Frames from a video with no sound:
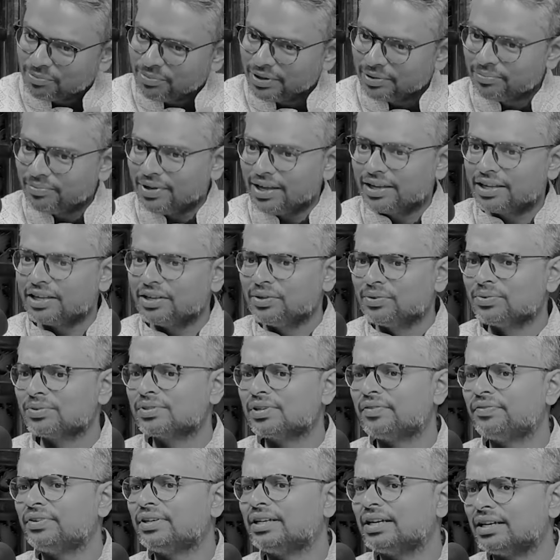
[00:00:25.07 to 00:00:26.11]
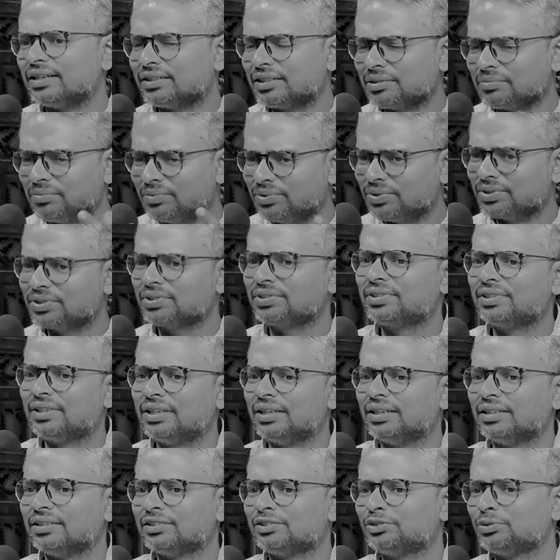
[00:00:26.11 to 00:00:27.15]
been making use of it at the most
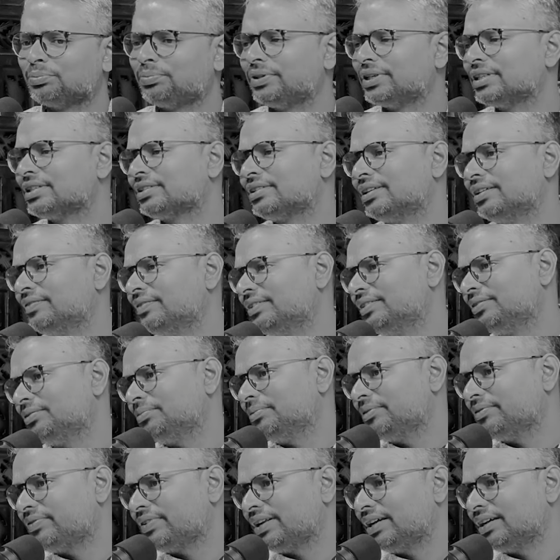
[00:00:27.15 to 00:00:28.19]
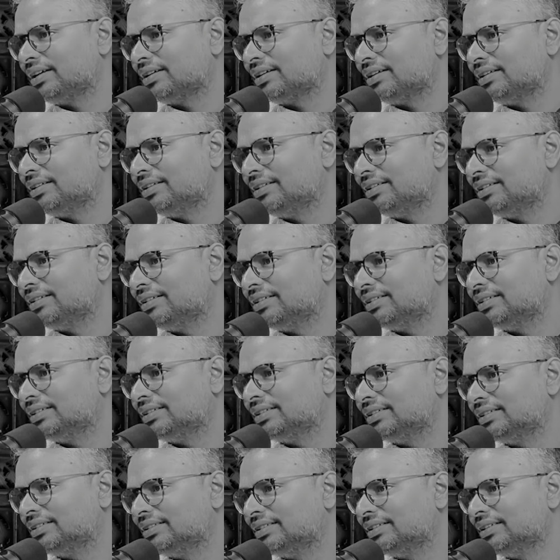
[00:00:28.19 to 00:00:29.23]
stupidest level, to be
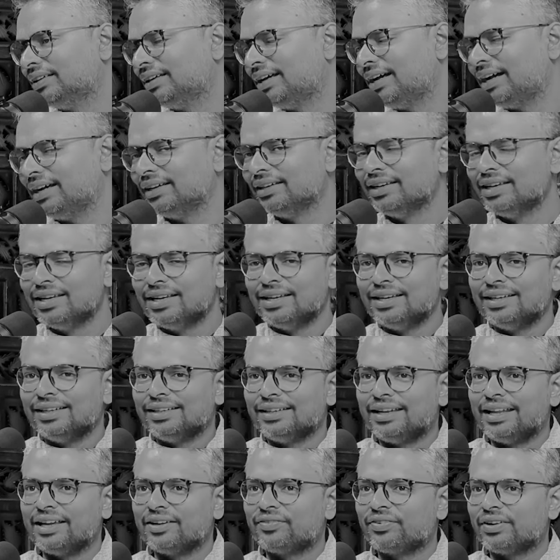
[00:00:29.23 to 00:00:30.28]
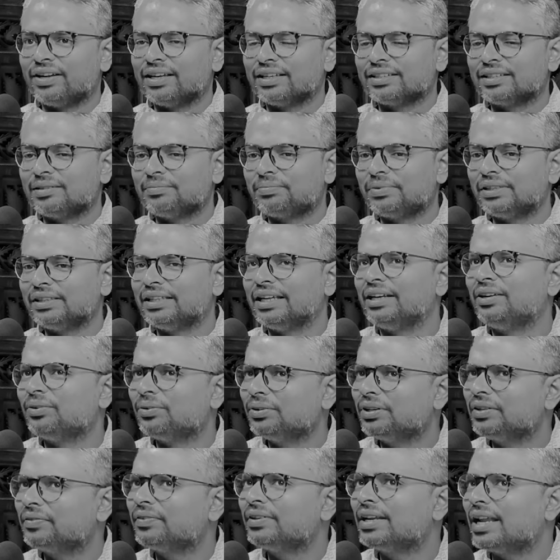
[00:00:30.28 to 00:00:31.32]
frank. Like, for example, they
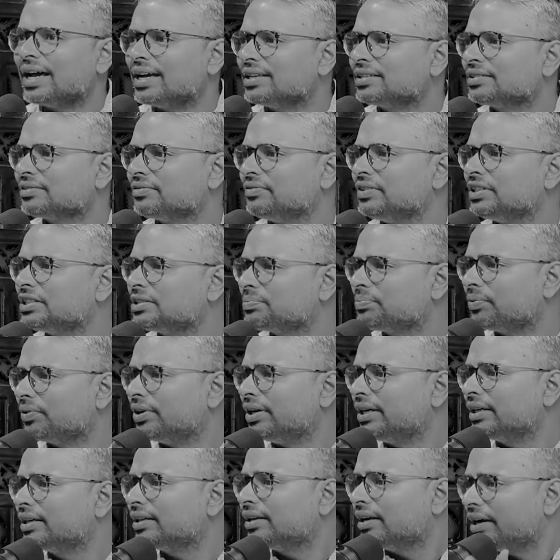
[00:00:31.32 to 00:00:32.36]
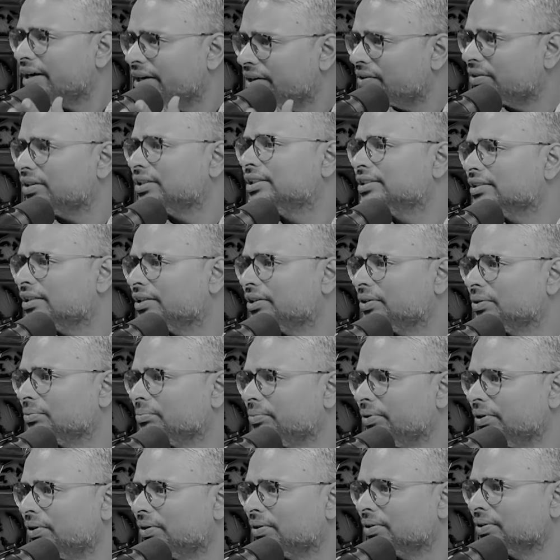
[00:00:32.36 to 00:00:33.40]
don't even ask which political ideology that you
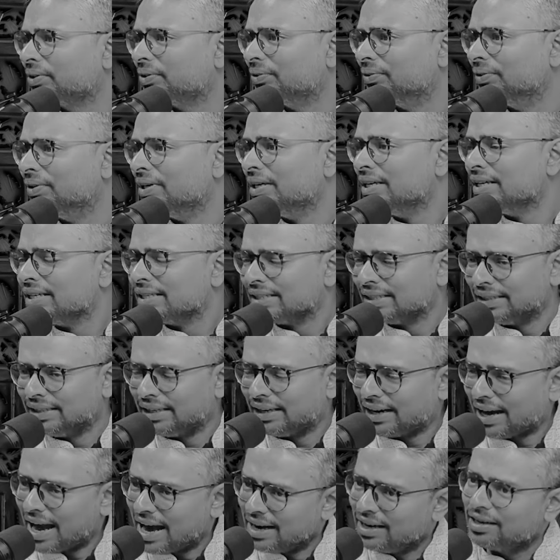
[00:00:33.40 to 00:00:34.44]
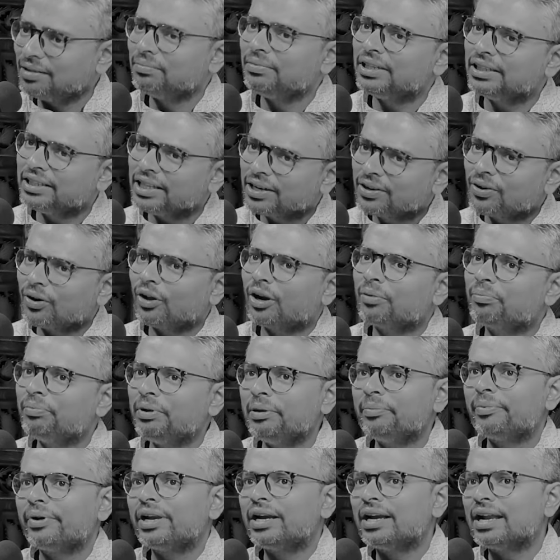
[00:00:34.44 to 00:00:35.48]
belong to. Randomly, they call up
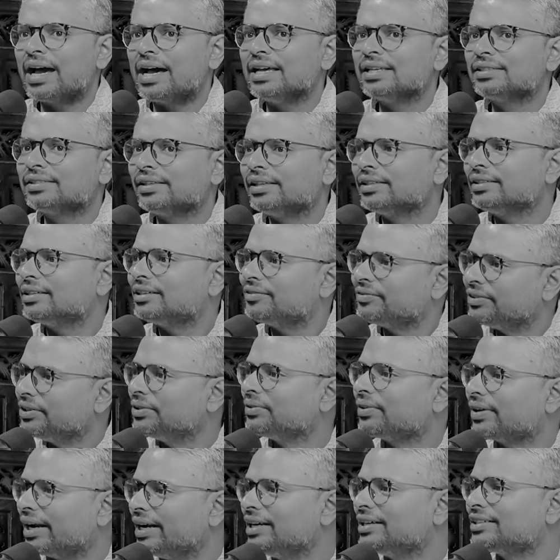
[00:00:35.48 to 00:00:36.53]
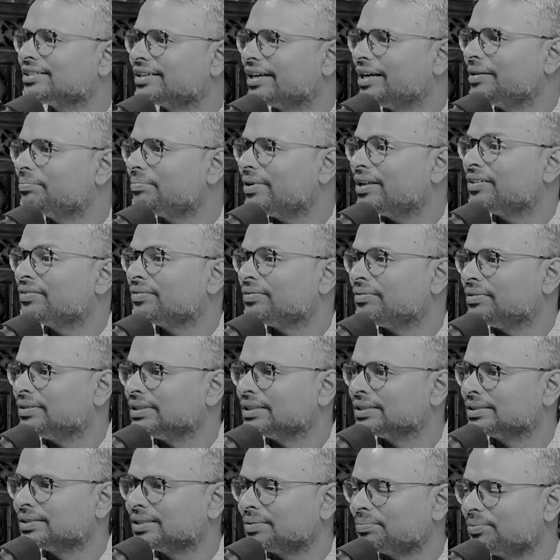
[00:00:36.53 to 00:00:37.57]
people and ask like that, will you write street play
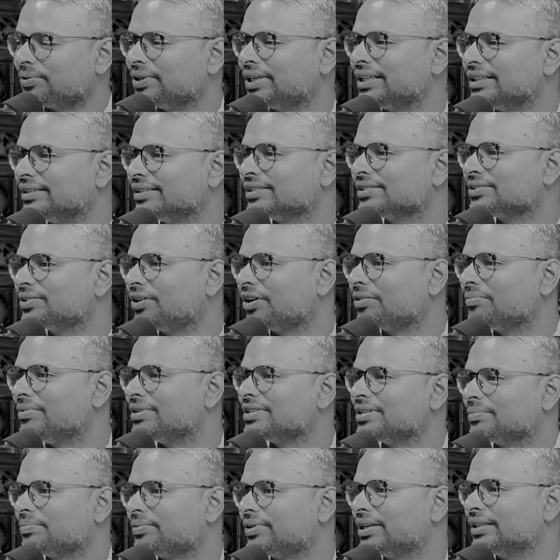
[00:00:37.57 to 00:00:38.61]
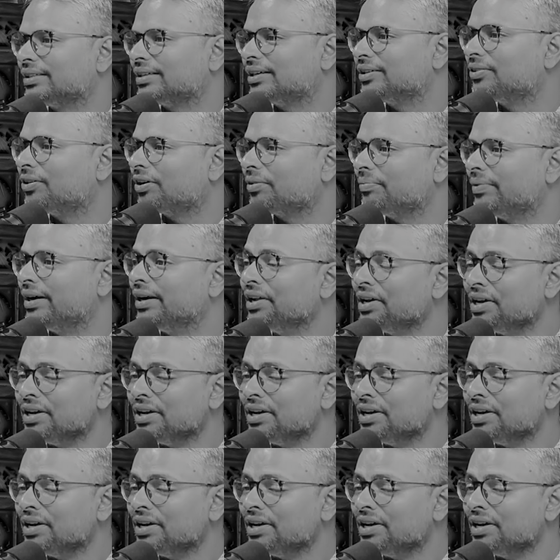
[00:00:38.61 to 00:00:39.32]
supporting this government, supporting that government?